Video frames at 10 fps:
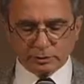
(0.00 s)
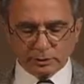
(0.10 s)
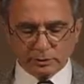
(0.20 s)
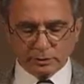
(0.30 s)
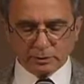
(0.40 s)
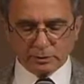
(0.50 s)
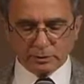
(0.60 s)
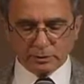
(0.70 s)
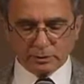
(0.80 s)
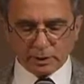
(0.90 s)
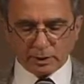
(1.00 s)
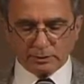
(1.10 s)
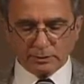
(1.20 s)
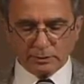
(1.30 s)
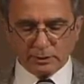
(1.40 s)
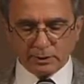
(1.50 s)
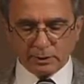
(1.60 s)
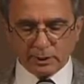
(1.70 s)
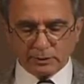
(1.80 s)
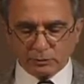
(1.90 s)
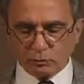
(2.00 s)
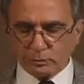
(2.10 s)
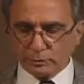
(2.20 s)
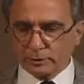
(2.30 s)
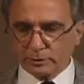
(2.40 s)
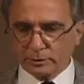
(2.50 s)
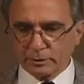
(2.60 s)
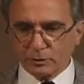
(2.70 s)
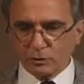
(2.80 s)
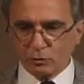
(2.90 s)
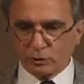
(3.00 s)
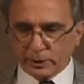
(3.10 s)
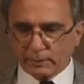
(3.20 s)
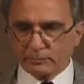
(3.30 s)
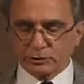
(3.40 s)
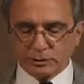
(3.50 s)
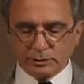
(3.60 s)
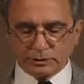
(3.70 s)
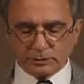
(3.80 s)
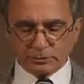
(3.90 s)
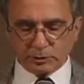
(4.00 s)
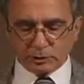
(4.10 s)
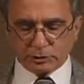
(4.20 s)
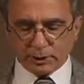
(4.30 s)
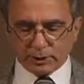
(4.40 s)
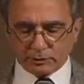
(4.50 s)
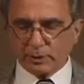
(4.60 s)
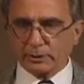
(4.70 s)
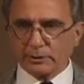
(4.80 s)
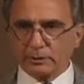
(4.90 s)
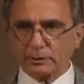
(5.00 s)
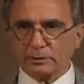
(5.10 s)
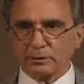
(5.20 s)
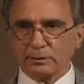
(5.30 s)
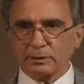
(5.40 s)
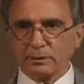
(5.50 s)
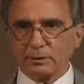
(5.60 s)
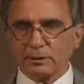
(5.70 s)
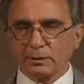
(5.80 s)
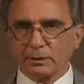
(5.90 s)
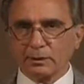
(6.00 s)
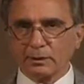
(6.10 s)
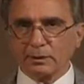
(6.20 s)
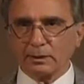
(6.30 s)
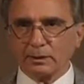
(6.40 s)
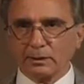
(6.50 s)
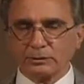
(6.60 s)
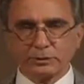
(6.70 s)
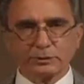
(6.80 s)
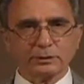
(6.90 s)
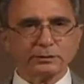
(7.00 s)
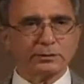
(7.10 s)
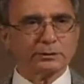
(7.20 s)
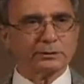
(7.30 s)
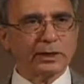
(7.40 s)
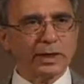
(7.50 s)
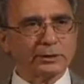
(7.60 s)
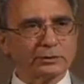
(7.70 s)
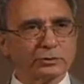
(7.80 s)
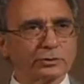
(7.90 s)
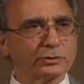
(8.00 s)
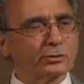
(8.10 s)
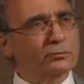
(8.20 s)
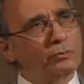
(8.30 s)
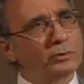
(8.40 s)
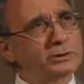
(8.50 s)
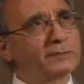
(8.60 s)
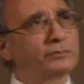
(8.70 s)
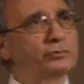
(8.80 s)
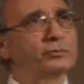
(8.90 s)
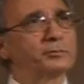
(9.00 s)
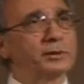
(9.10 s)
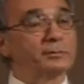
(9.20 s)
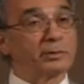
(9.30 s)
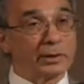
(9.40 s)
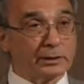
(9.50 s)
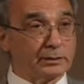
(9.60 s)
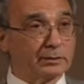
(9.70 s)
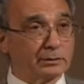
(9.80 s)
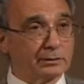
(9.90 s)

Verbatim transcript: her to us as a woman who came to Jesus because she had a great need. And Jesus doesn't answer her. He said, Well, what does that have to do with me? Plenty.